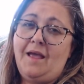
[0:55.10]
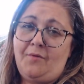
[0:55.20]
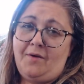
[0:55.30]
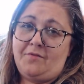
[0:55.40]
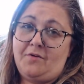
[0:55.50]

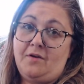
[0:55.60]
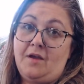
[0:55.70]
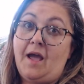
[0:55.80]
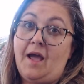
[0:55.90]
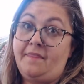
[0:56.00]
However,
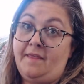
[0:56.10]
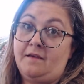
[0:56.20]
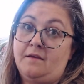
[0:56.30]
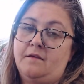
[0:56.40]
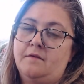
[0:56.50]
I
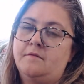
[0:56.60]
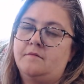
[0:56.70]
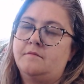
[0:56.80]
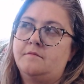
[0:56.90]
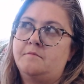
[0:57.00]
think
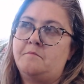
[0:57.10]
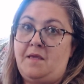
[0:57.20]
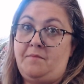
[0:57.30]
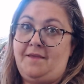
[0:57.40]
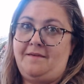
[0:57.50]

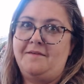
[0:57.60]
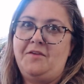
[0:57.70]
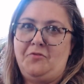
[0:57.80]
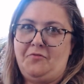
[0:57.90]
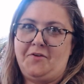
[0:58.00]
maybe
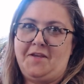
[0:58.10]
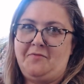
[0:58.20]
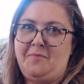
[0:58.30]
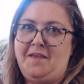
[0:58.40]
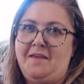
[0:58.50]
you'll
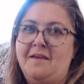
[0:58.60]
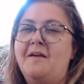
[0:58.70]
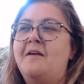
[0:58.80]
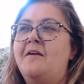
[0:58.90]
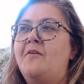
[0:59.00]
forgive me
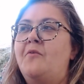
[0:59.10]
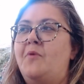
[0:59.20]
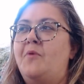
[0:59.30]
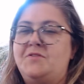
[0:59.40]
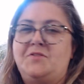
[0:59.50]

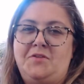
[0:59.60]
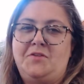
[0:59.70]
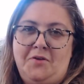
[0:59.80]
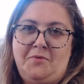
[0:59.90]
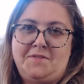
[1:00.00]
once
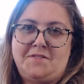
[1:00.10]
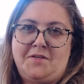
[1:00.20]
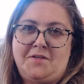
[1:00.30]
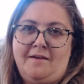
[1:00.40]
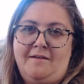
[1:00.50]
you know what's
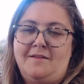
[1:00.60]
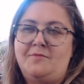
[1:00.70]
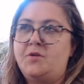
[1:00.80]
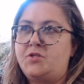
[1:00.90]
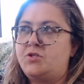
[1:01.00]
going on,
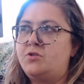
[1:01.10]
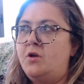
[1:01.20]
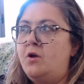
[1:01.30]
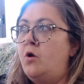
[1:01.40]
which